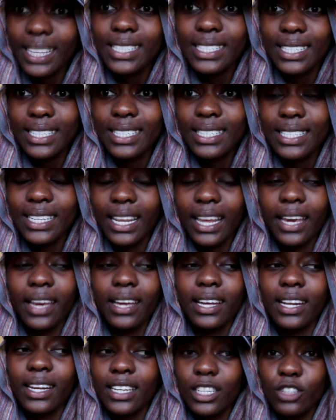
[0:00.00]
that is
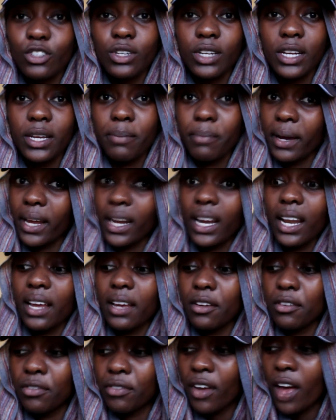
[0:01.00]
like literally my
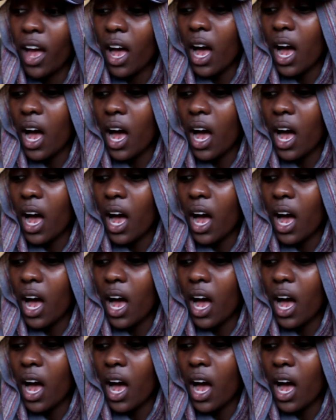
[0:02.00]
life.